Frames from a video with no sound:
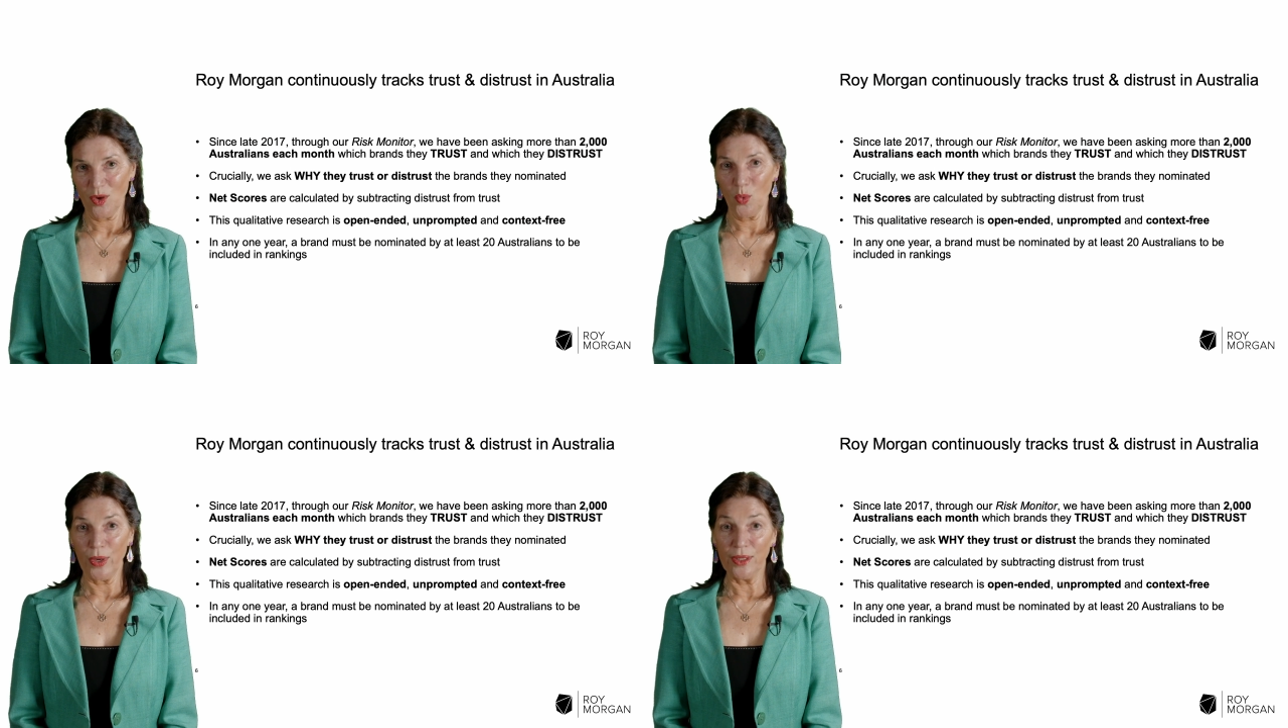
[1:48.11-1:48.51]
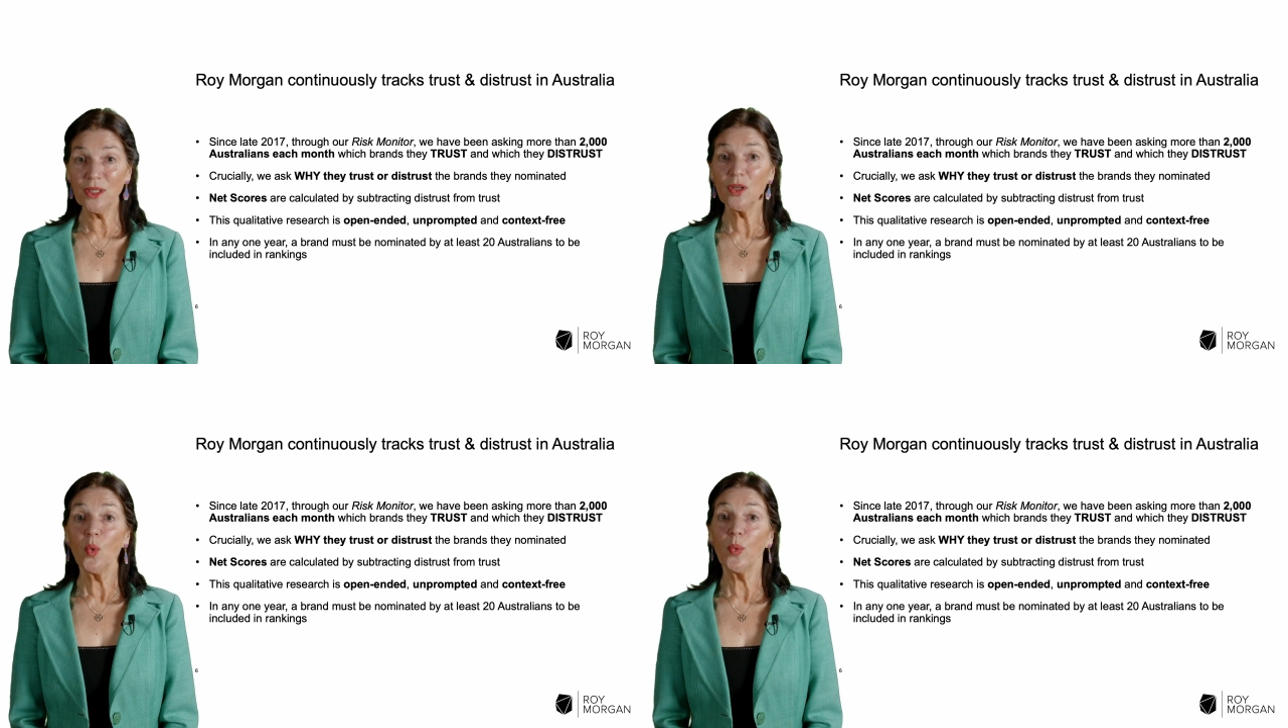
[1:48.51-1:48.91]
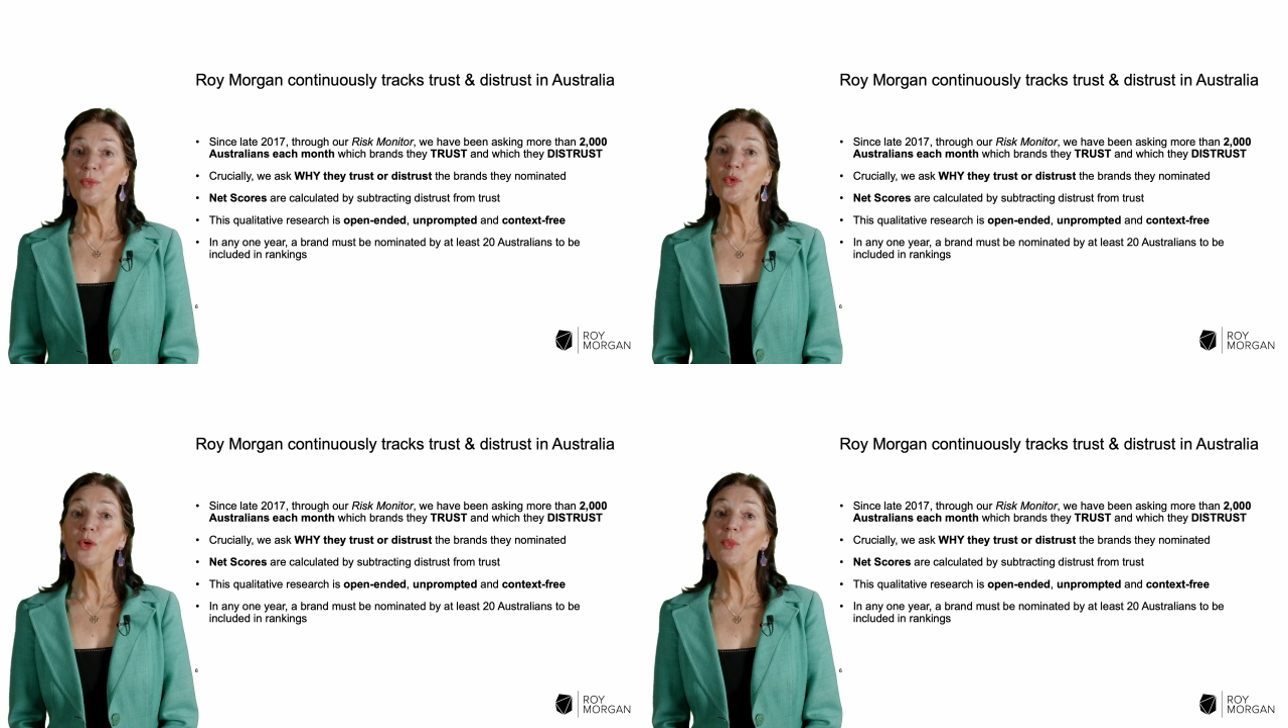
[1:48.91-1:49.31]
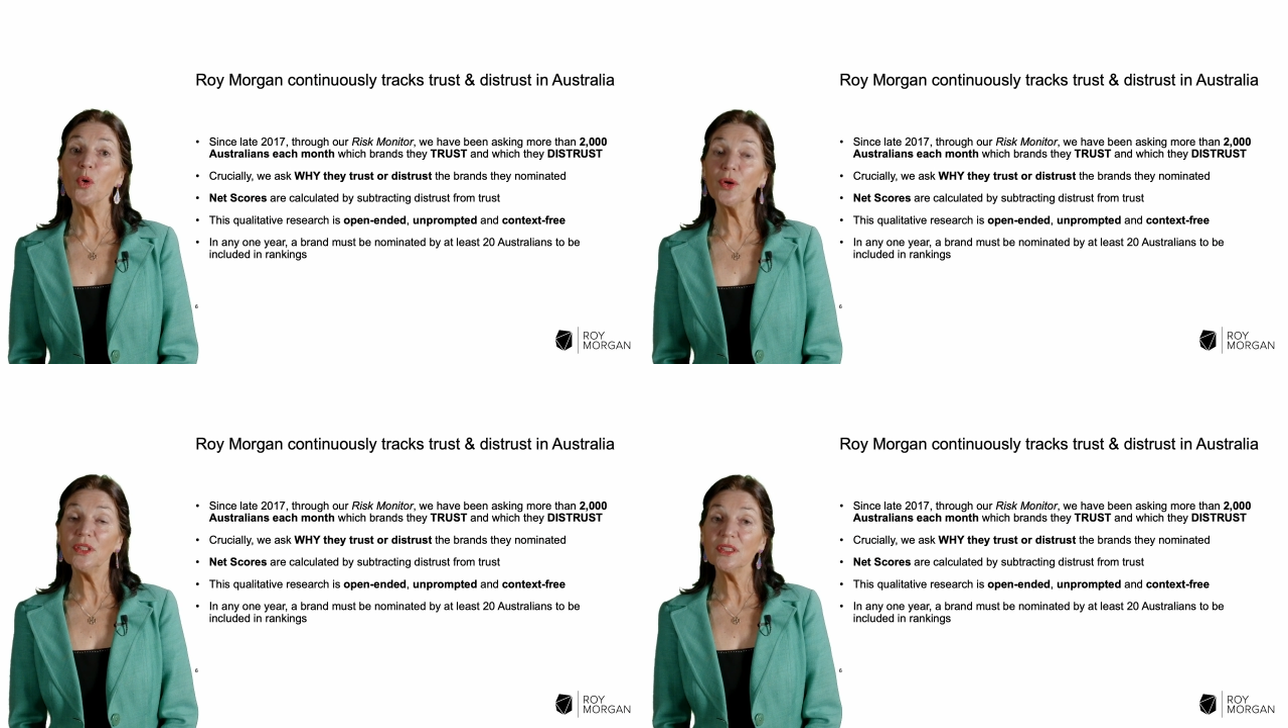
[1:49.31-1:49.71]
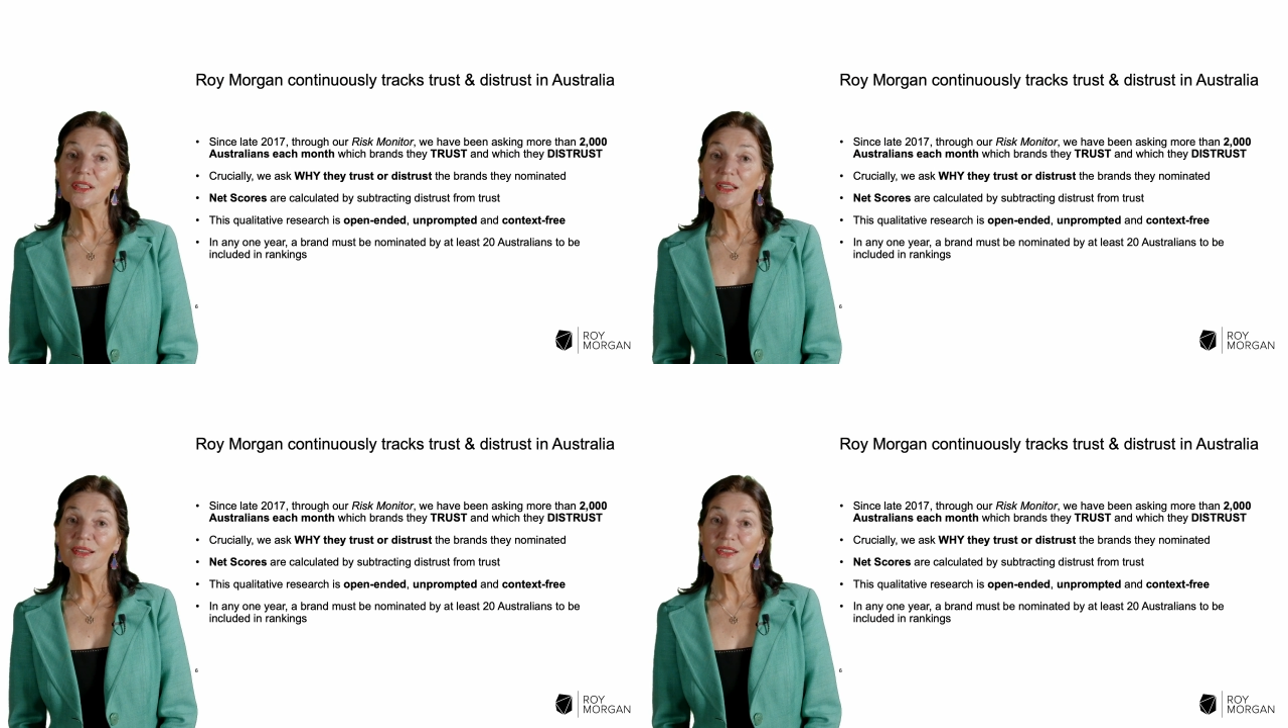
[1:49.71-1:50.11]
Well, we're Roy Morgan,
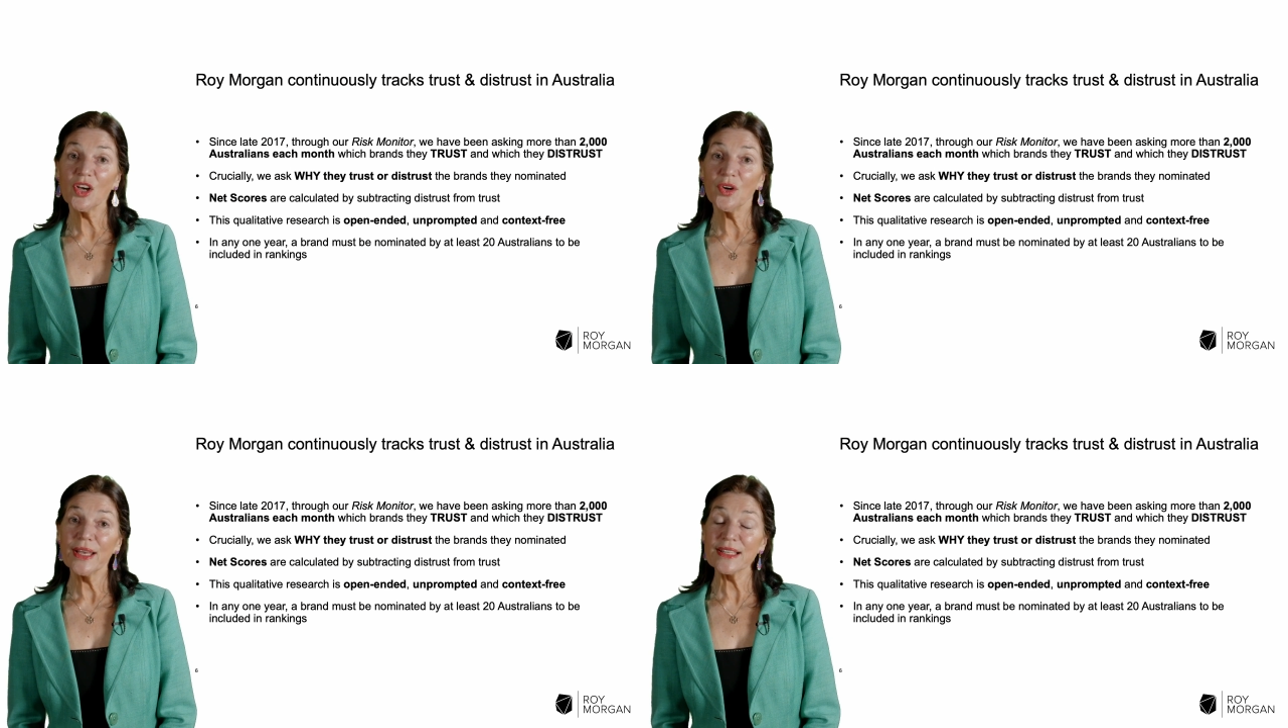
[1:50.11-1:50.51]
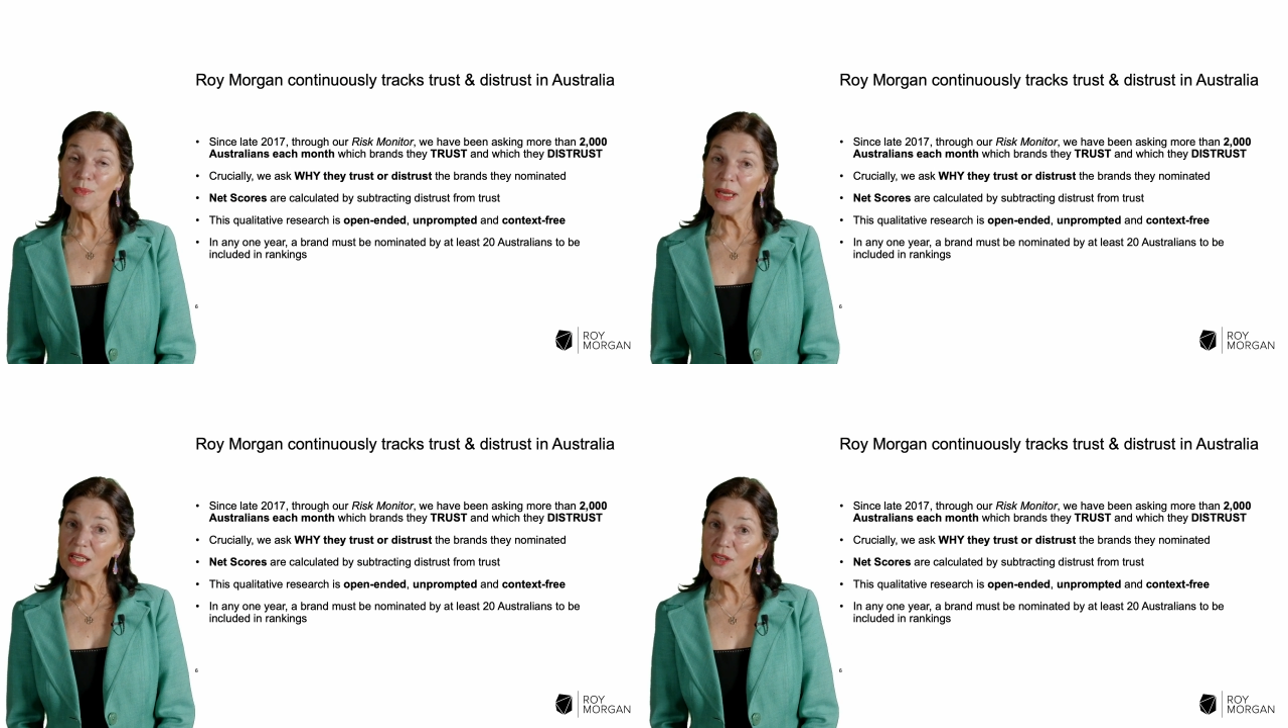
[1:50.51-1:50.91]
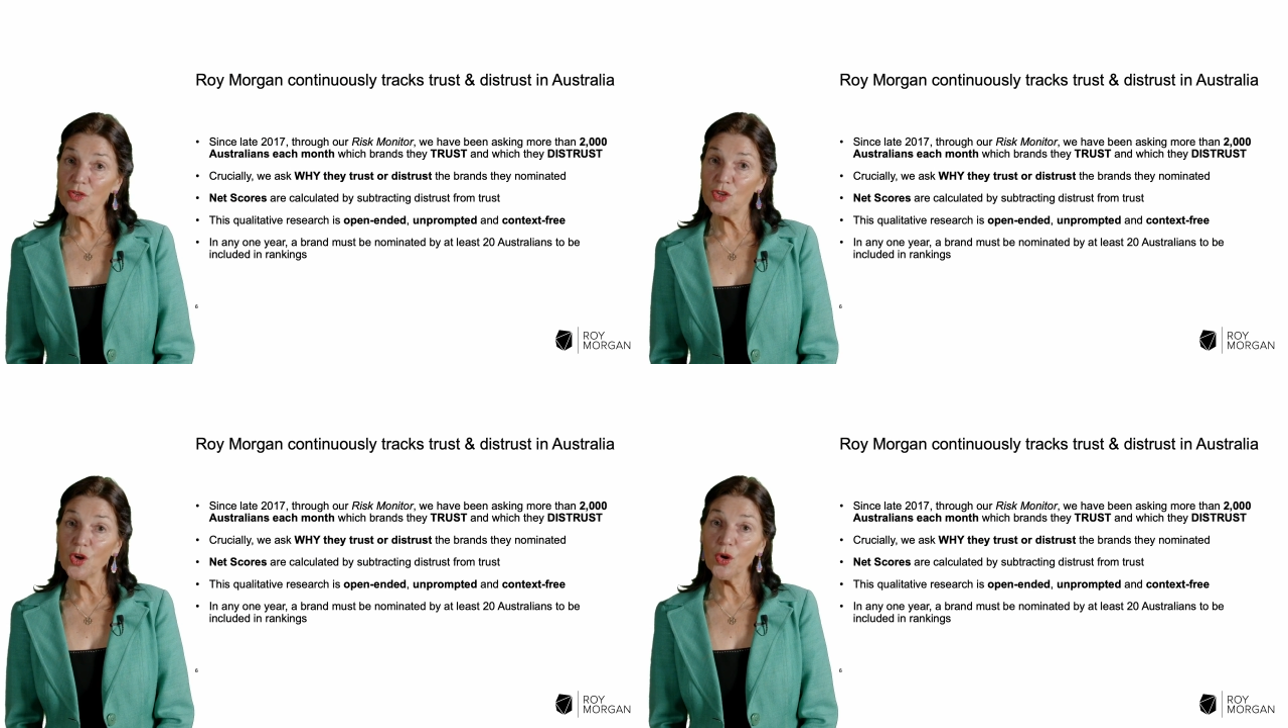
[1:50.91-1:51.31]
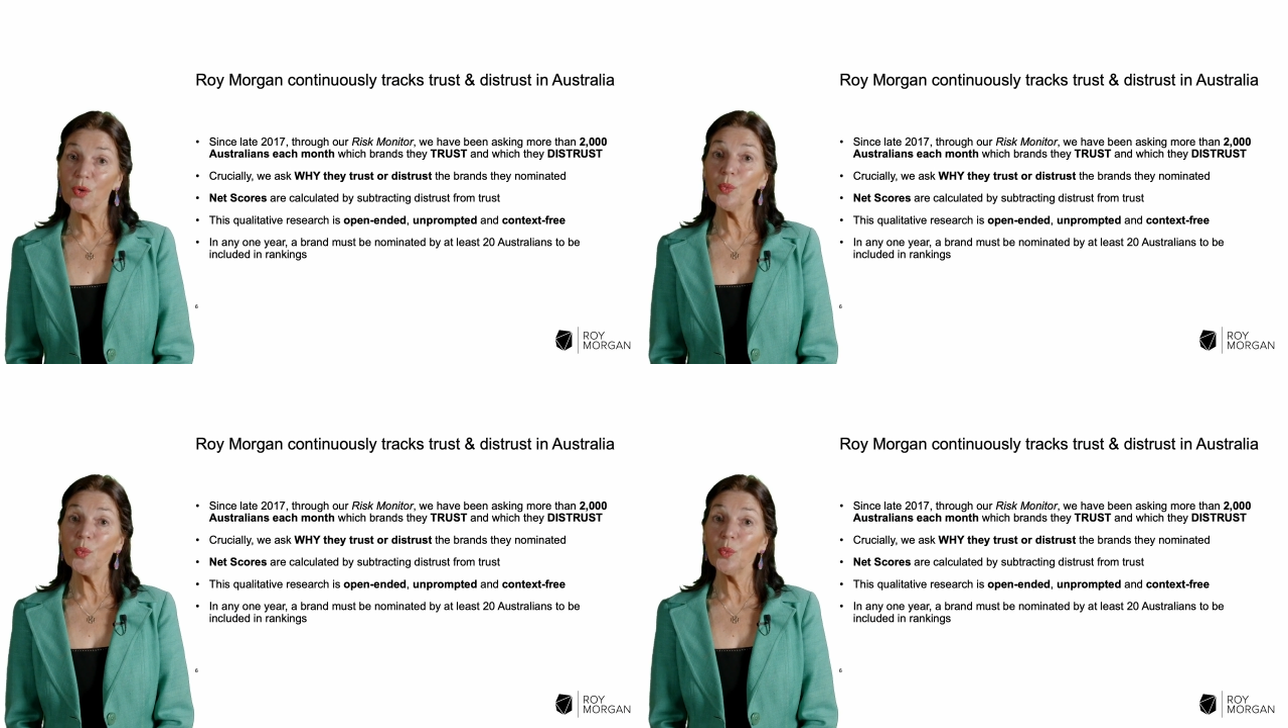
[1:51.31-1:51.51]
so as many of you know,